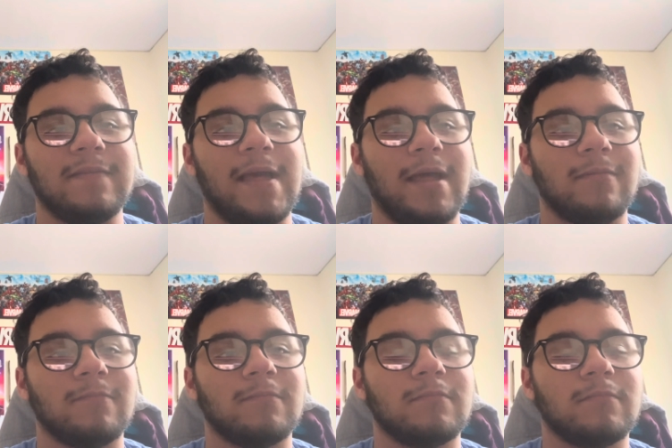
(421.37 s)
that
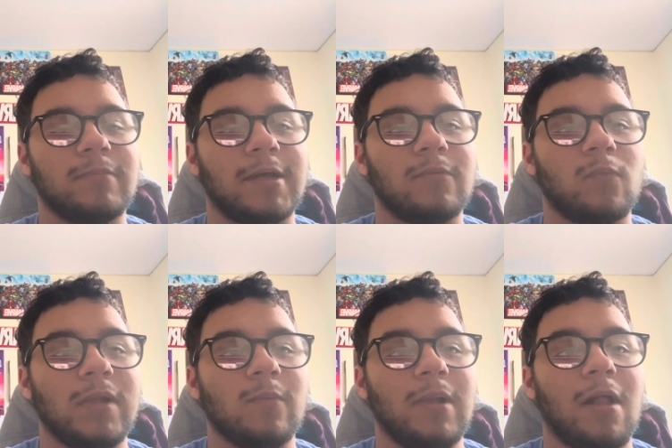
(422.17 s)
but
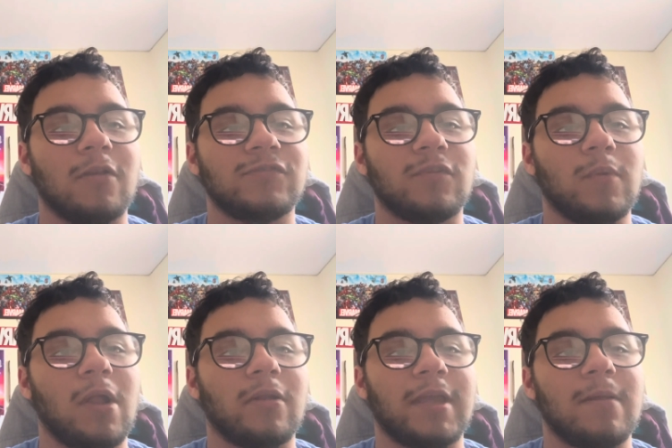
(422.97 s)
we, we also we
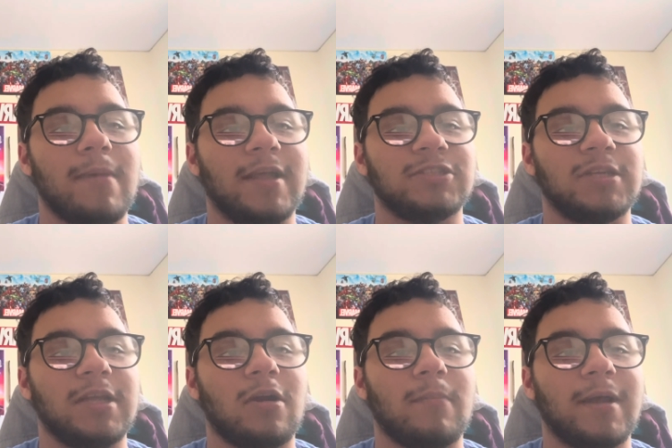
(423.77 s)
all can imagine it
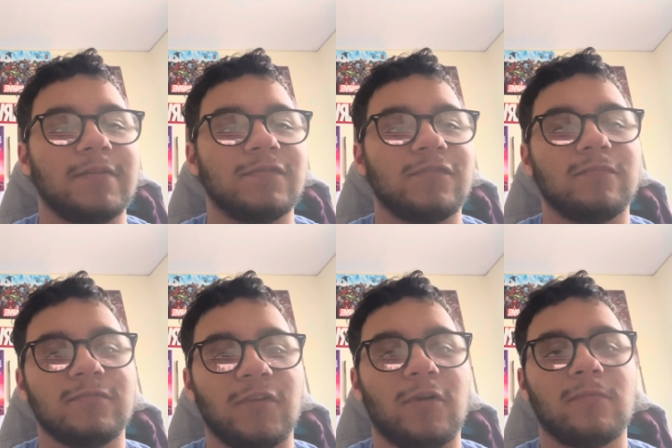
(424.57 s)
in our minds.
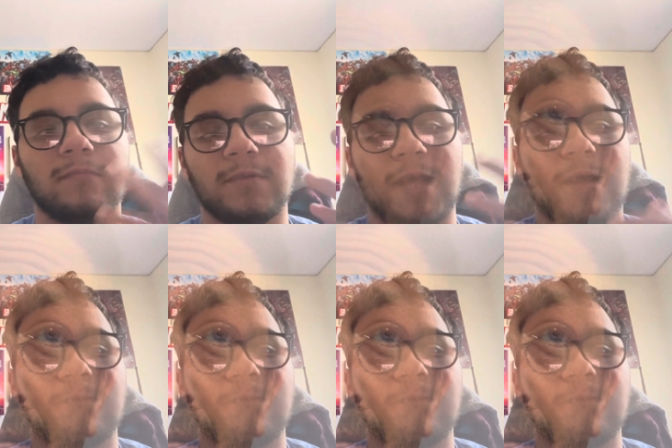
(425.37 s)
So yeah.